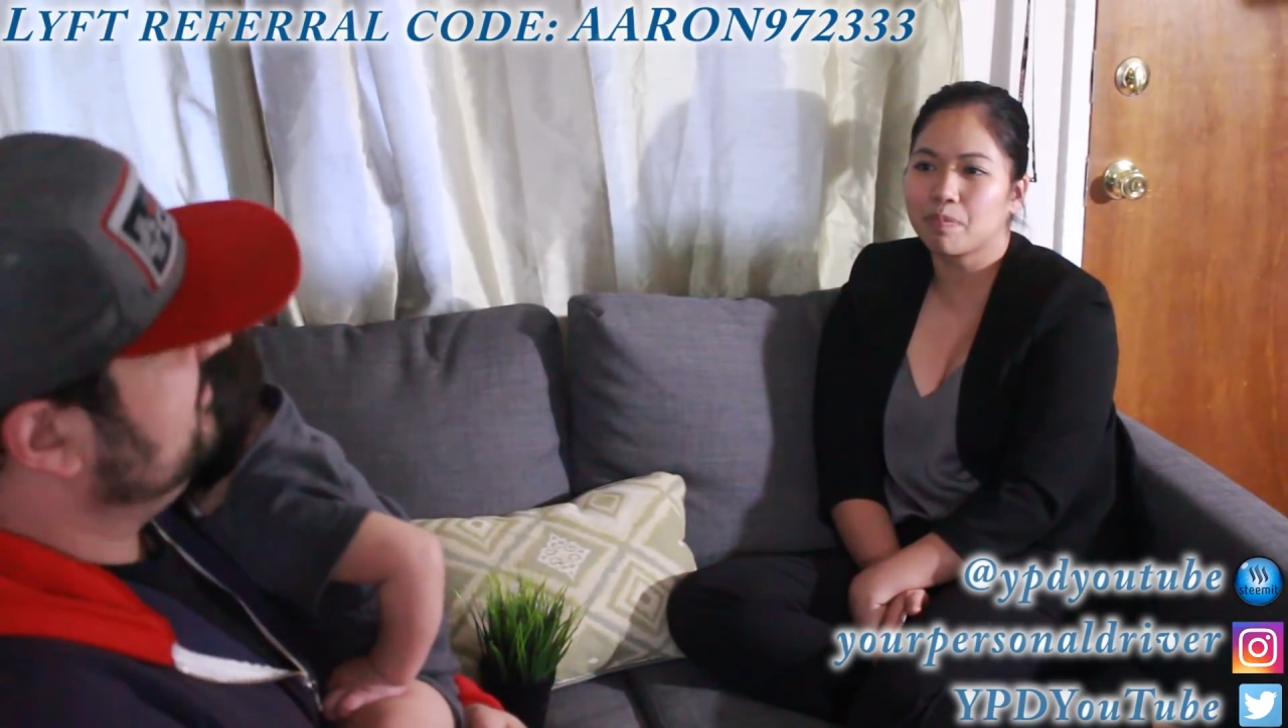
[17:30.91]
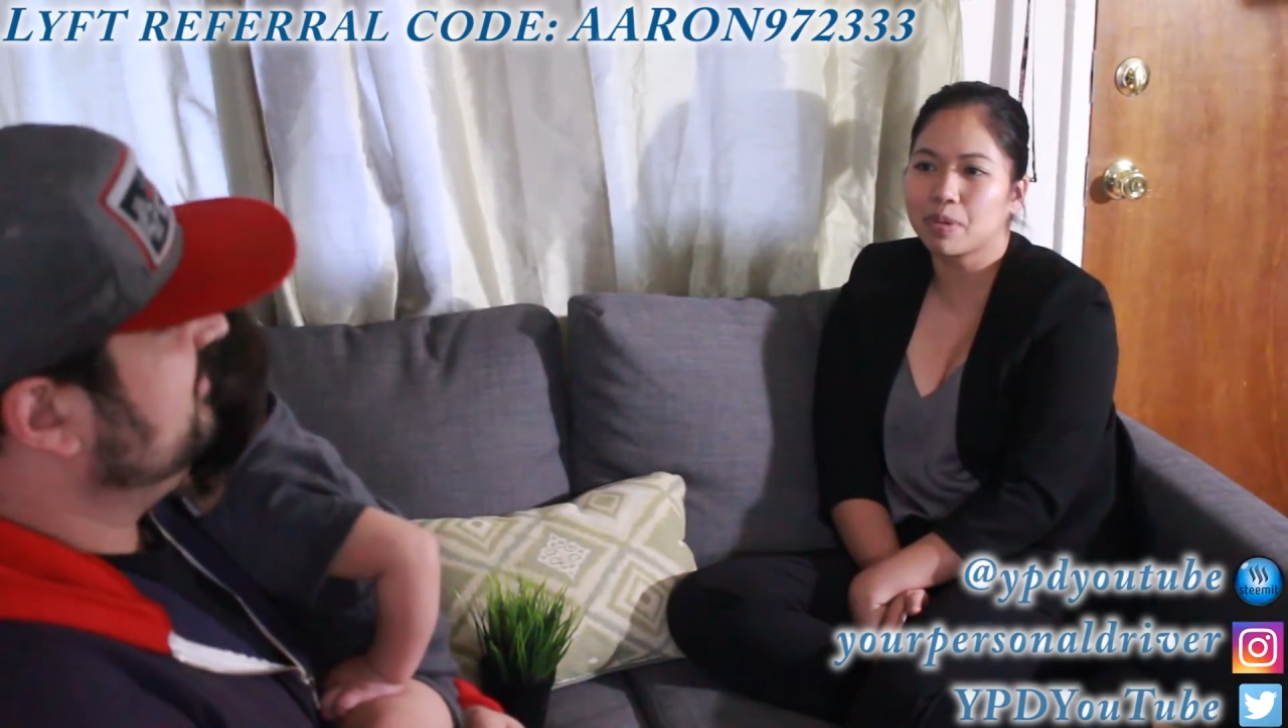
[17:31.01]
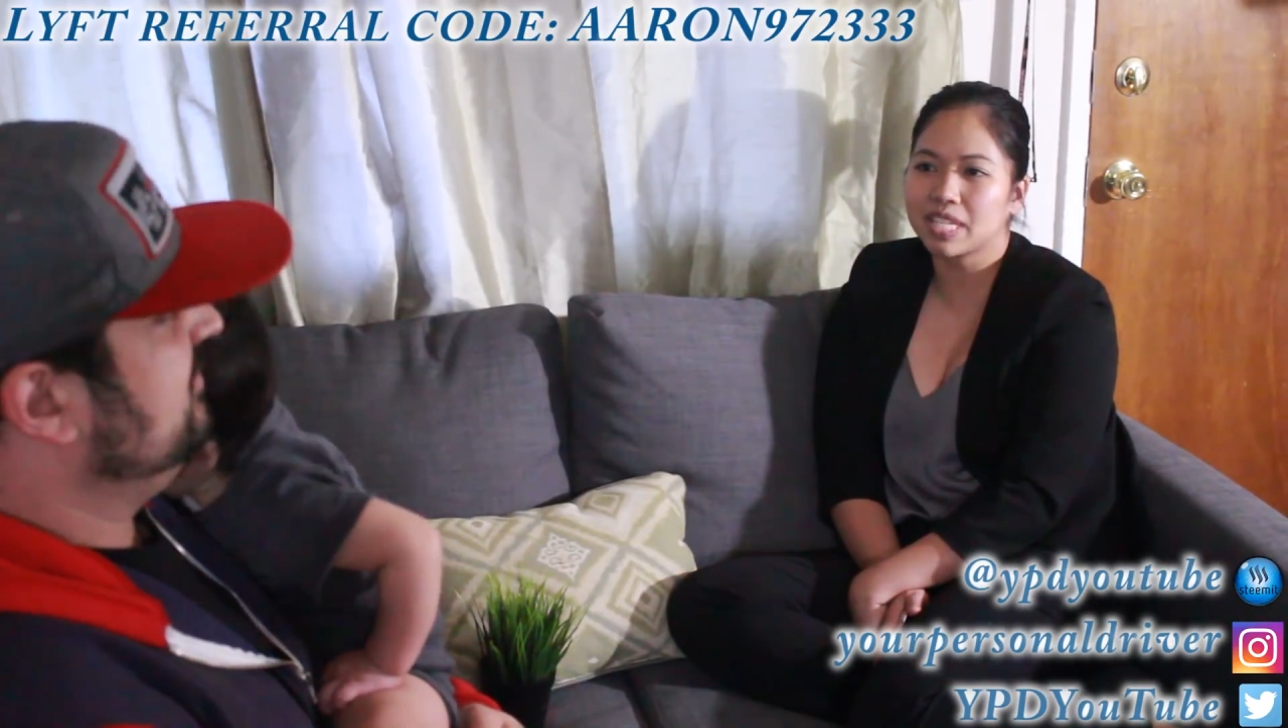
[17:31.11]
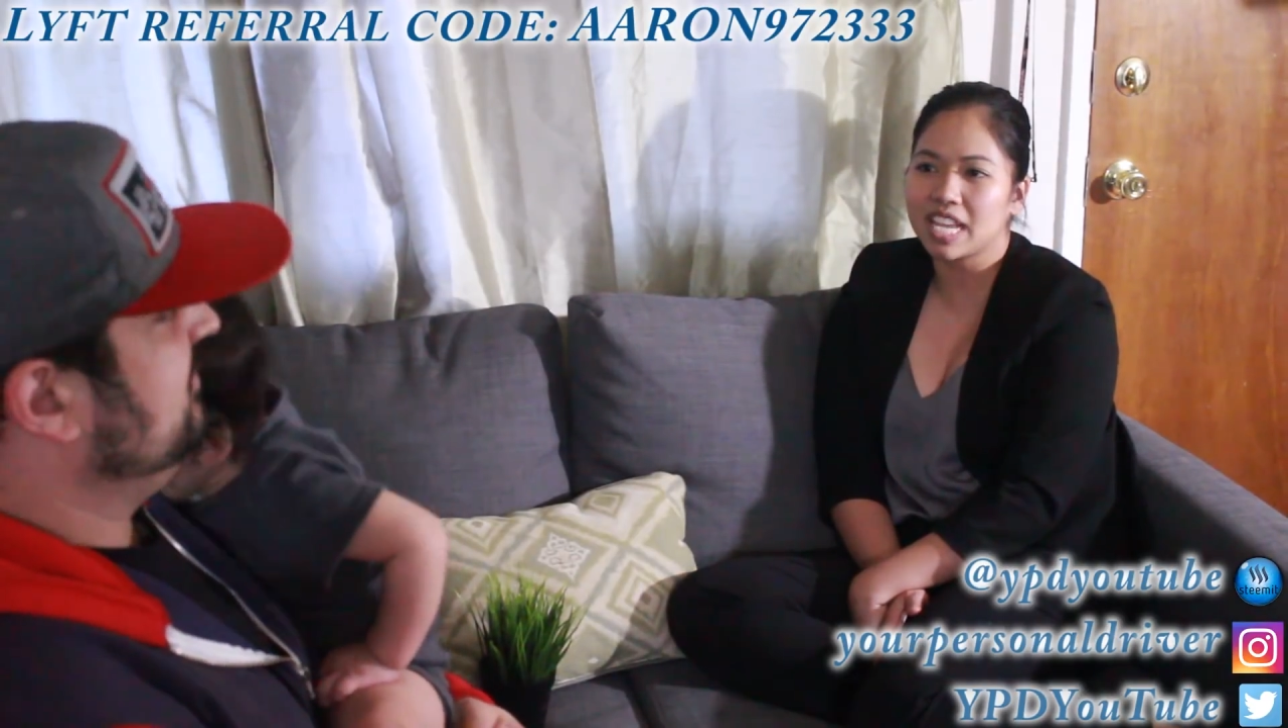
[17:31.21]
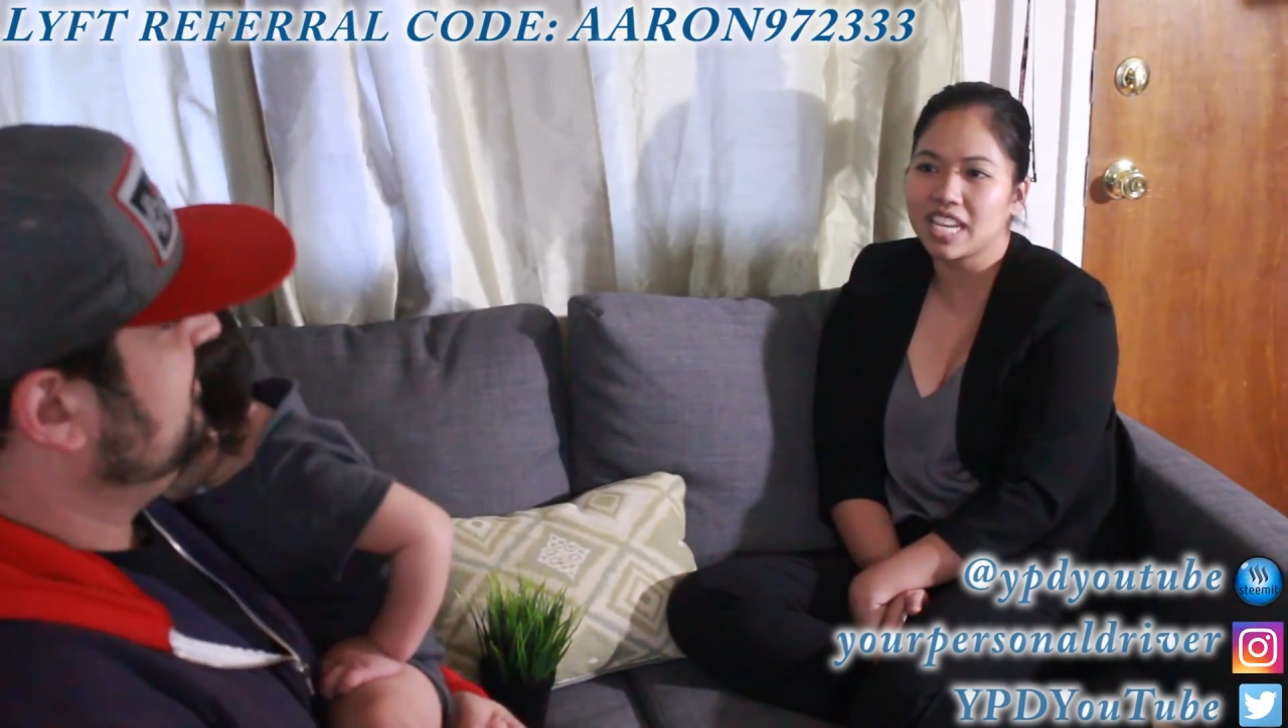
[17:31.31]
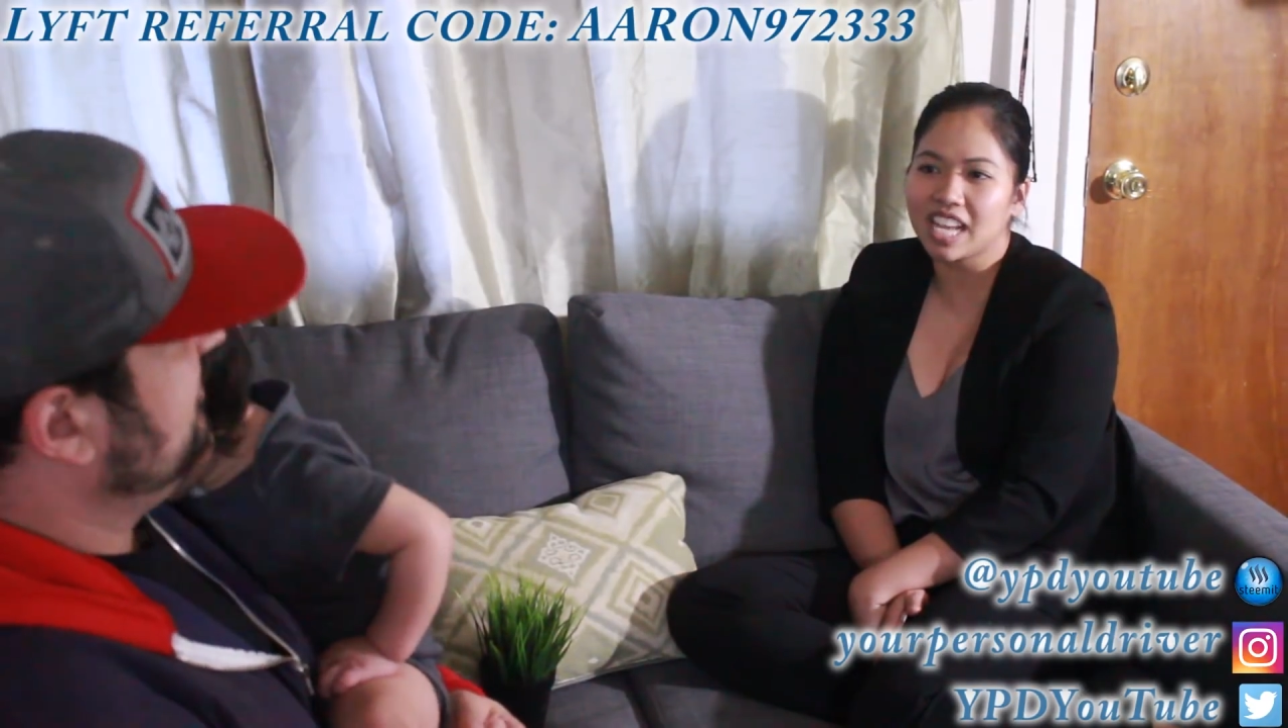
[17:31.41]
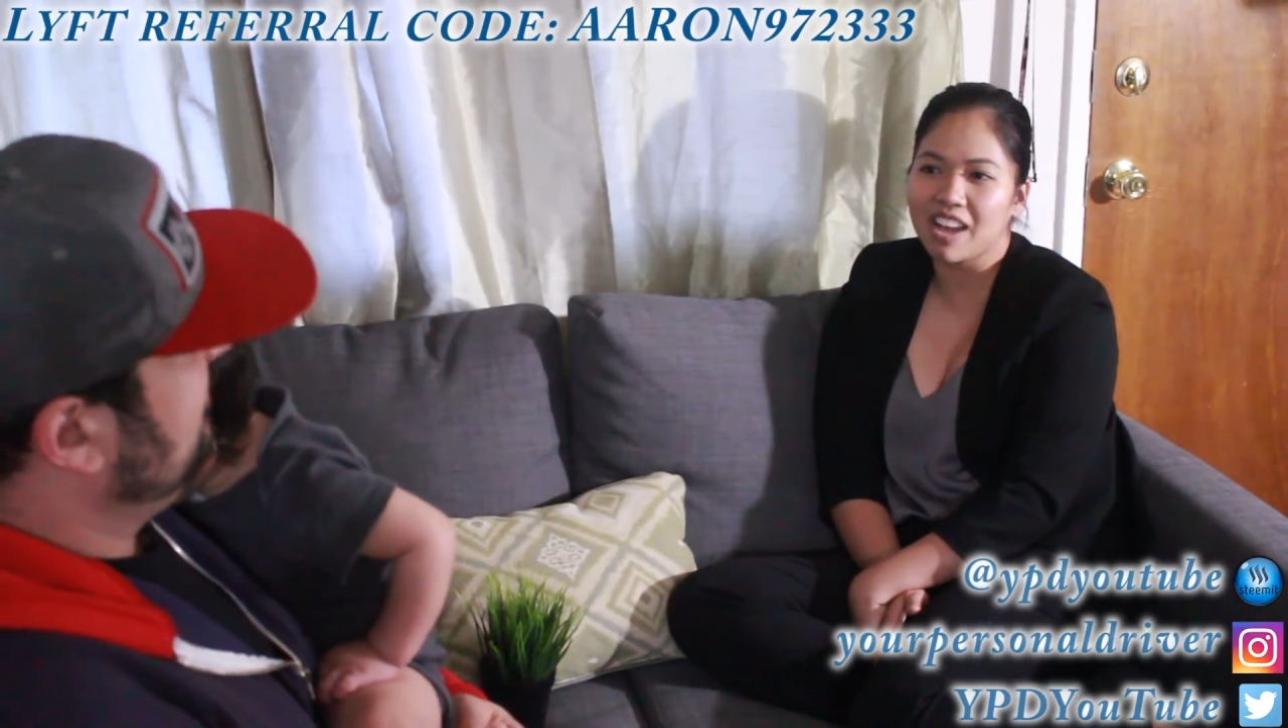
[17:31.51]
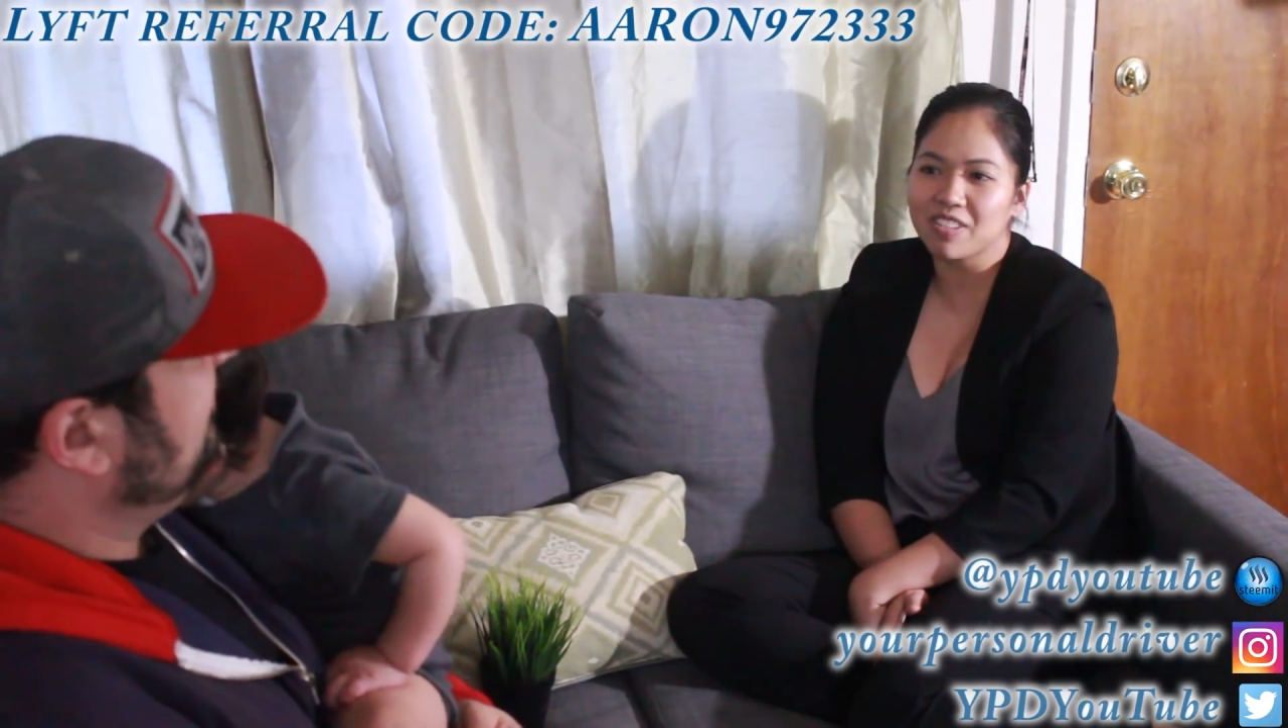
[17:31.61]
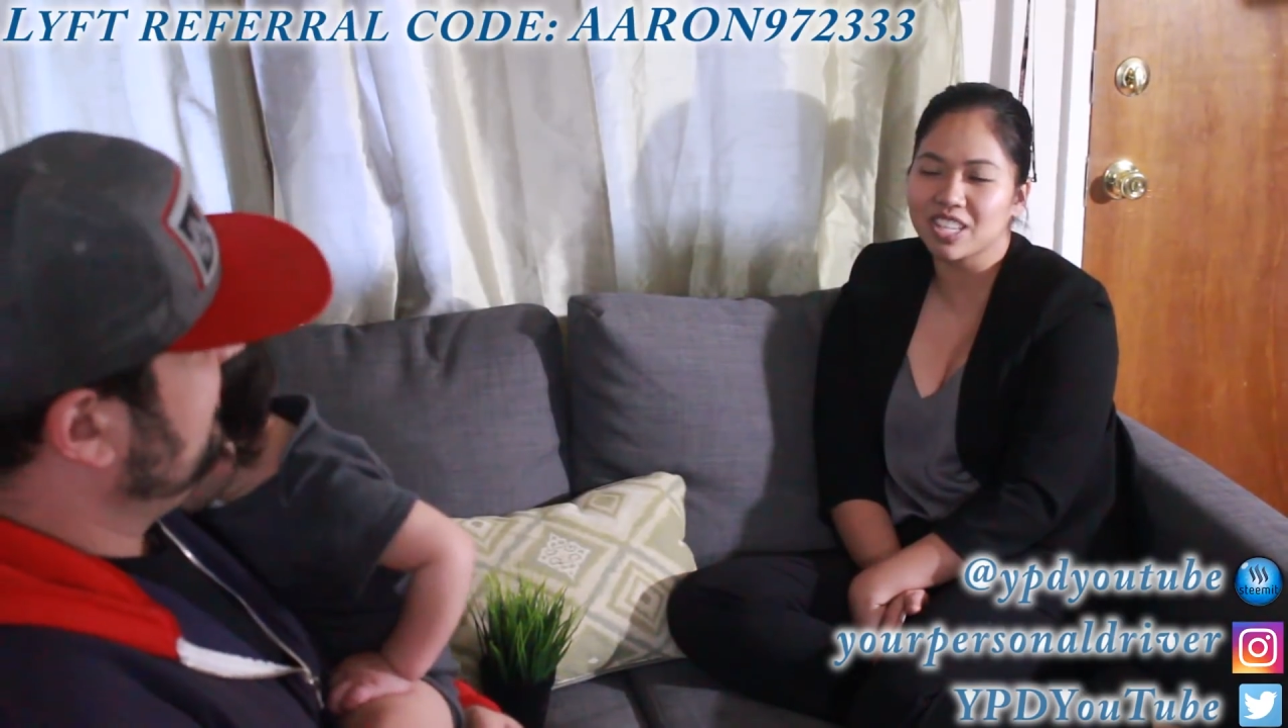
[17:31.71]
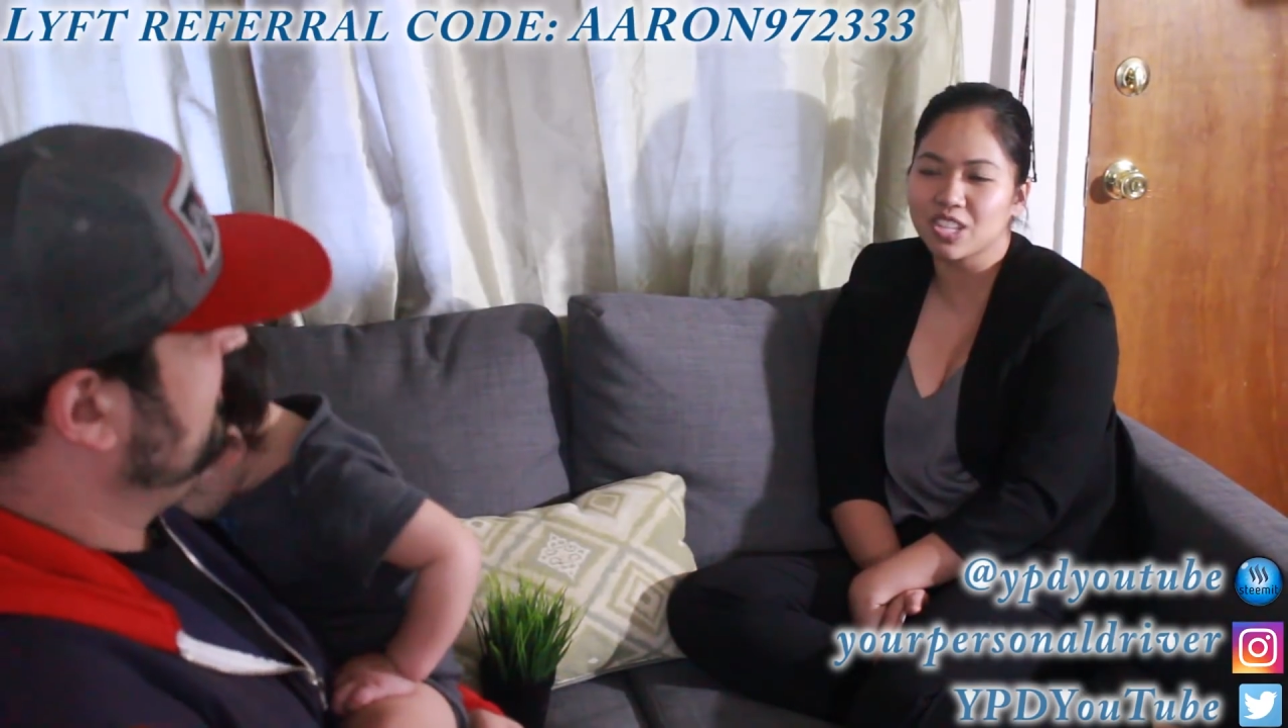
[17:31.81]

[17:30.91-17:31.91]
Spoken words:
pretending I was